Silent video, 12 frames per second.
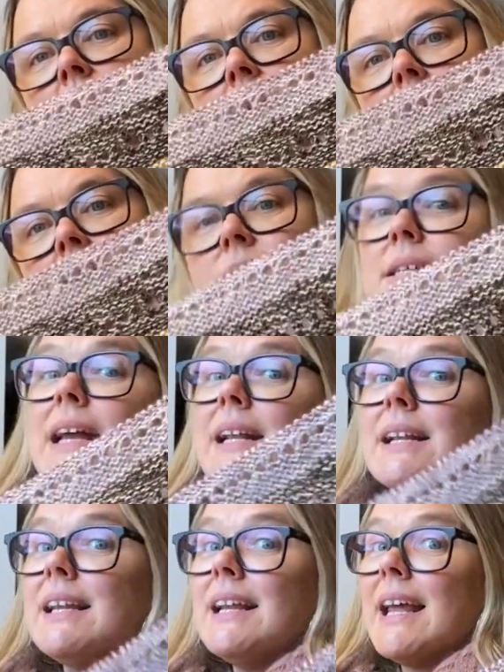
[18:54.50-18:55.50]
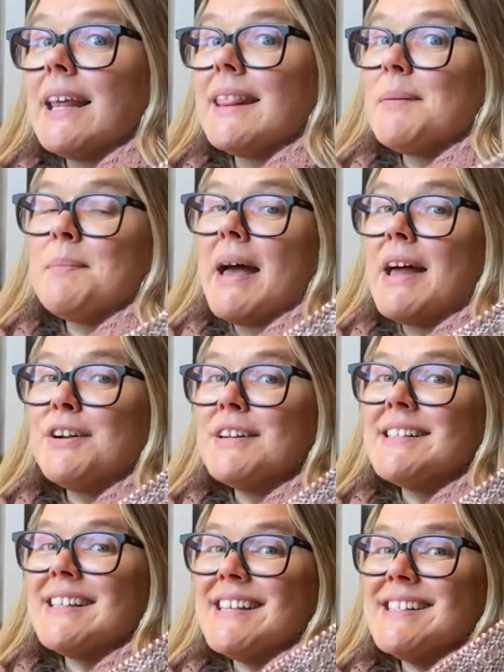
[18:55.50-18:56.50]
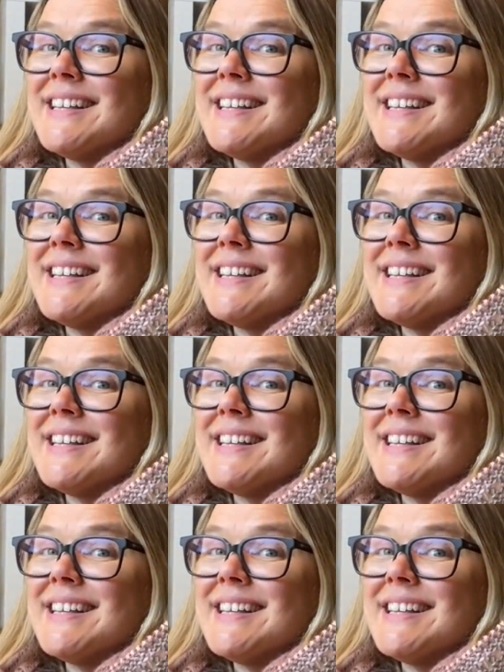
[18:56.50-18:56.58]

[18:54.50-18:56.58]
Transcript: exactly like the pattern says,